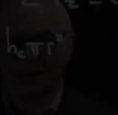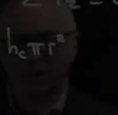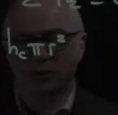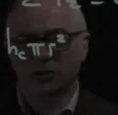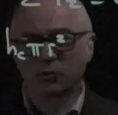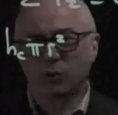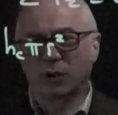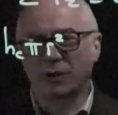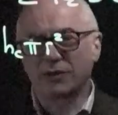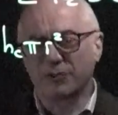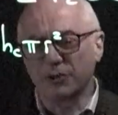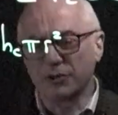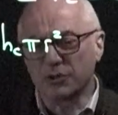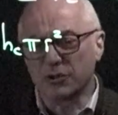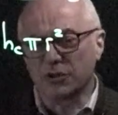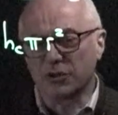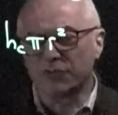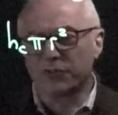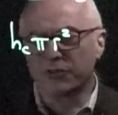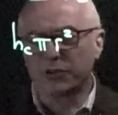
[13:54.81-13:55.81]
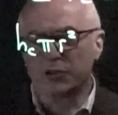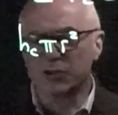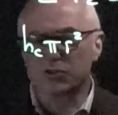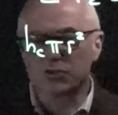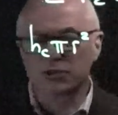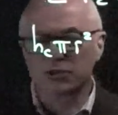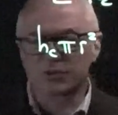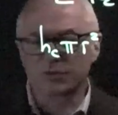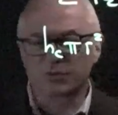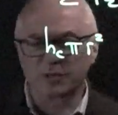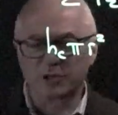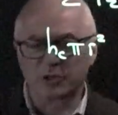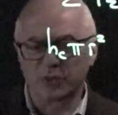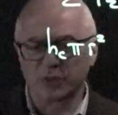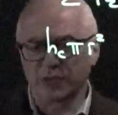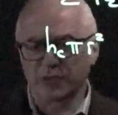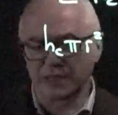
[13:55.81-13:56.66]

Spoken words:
to avoid confusions between